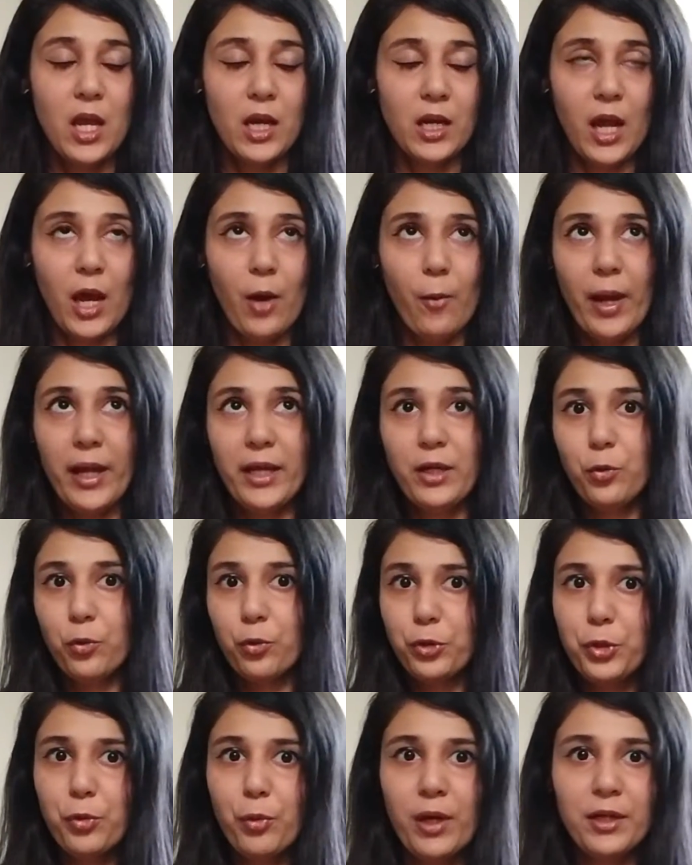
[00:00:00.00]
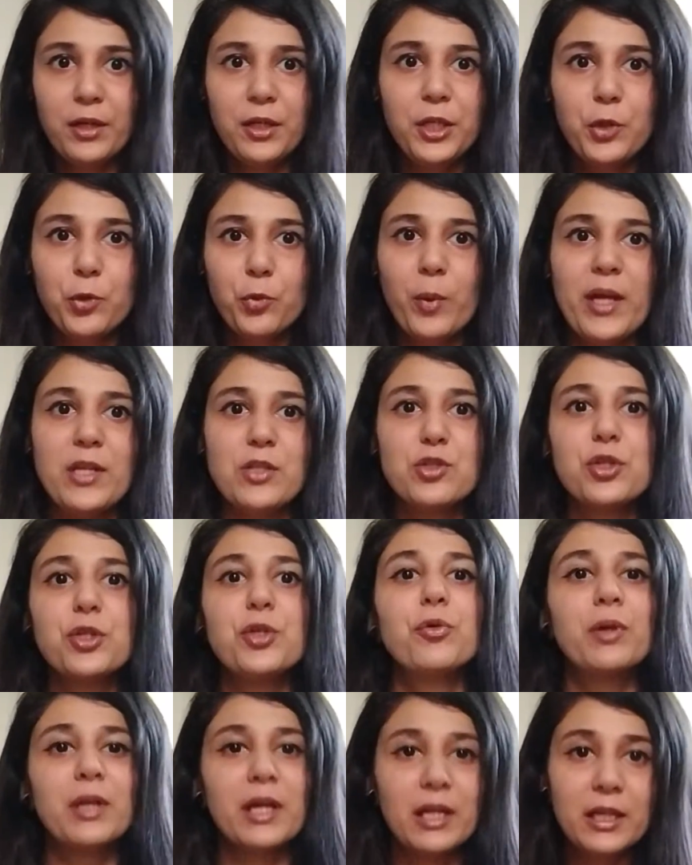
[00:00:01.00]
Now I know you are a new venture,
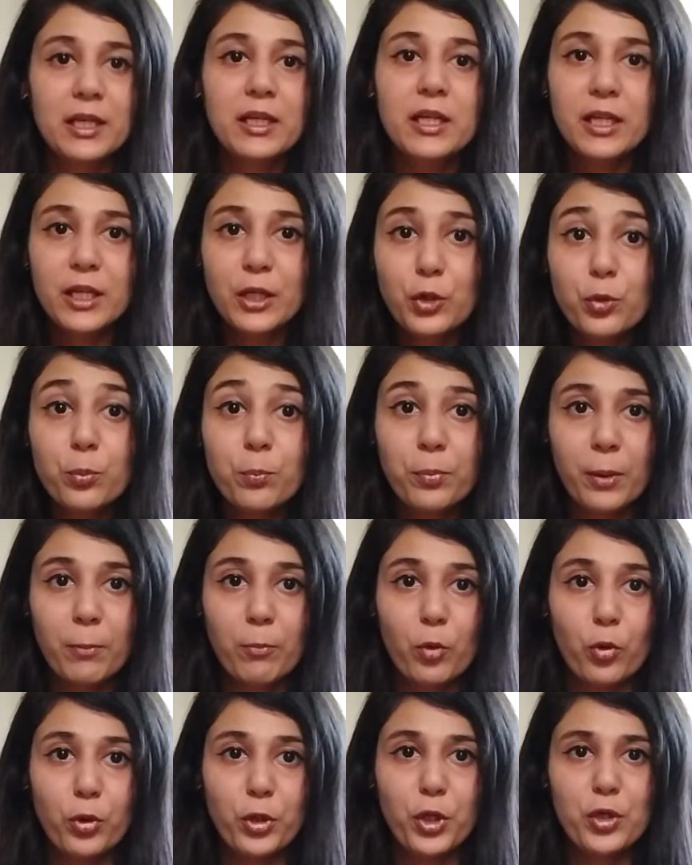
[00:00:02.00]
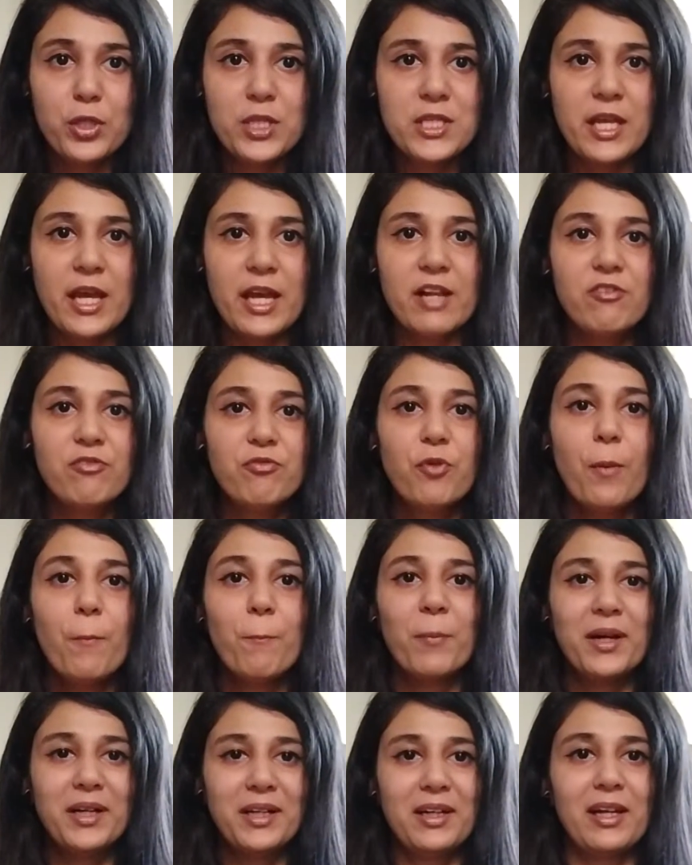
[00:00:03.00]
you really need to promote yourself,
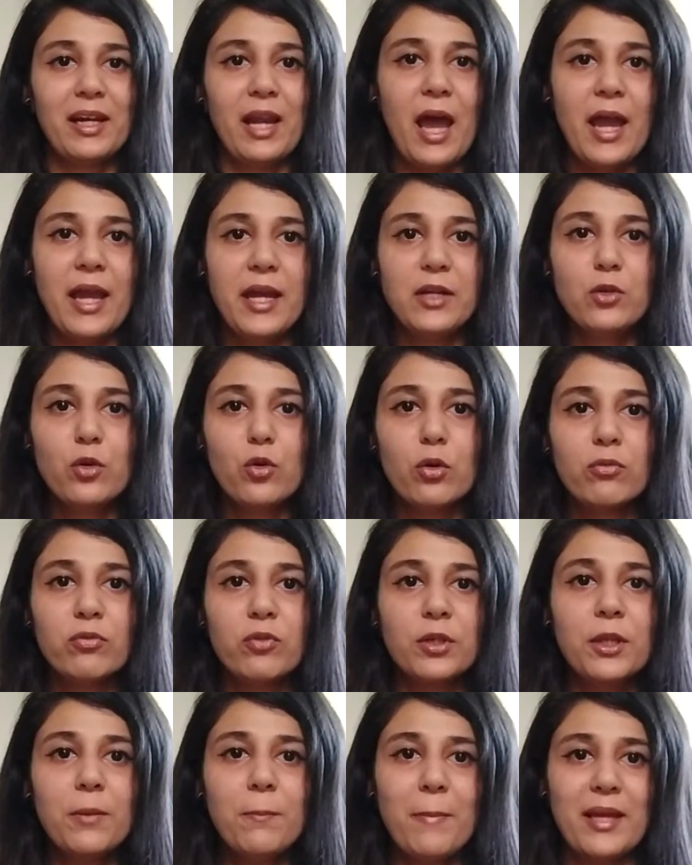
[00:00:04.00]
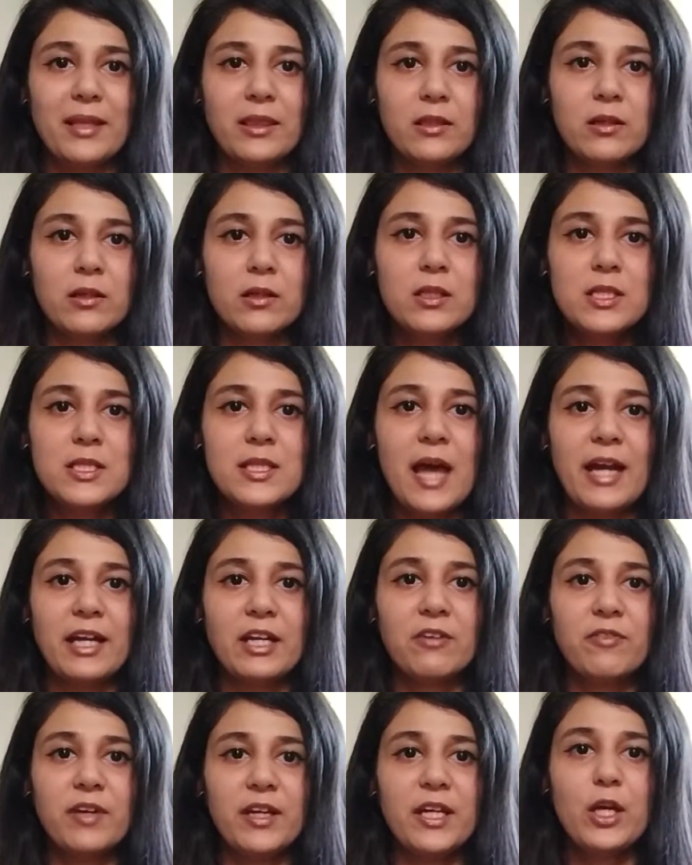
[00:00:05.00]
but try and go for the methods that
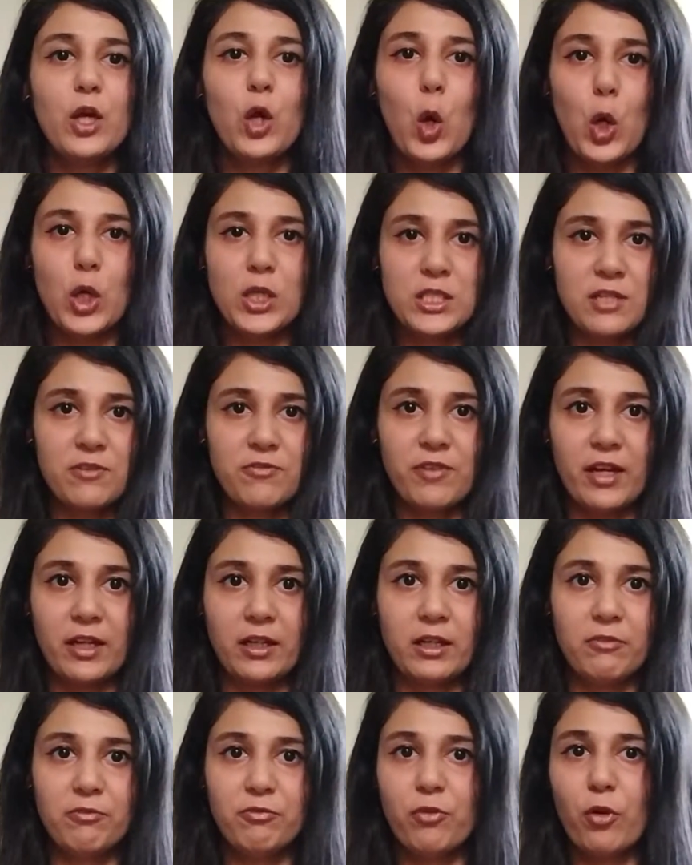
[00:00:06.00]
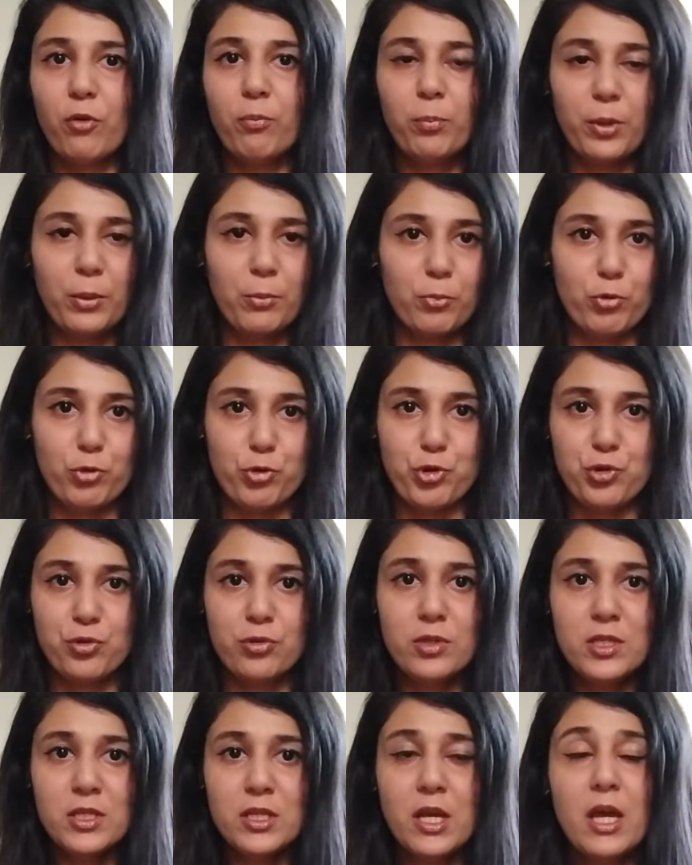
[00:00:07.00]
are very cost effective for
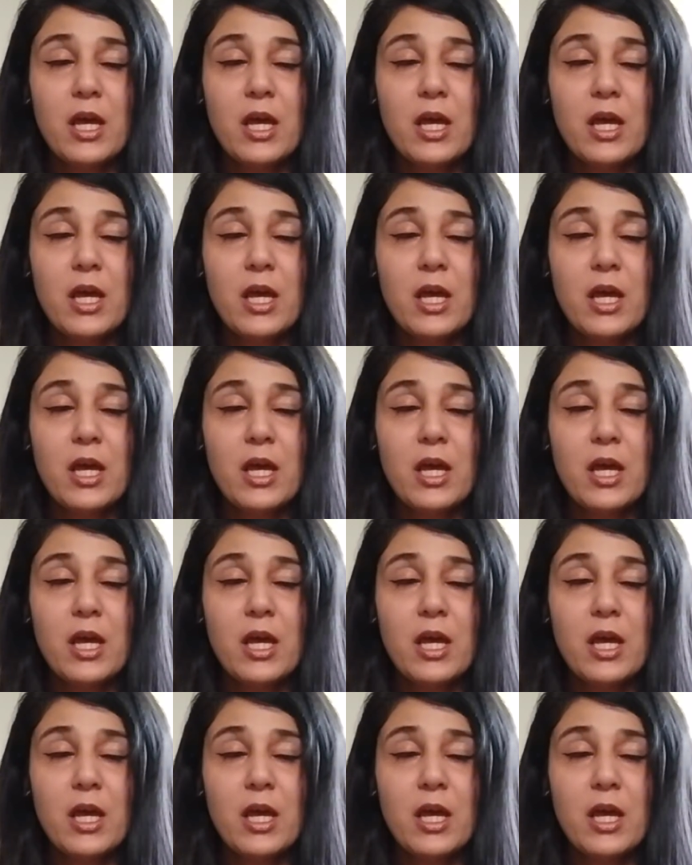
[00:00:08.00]
promotions.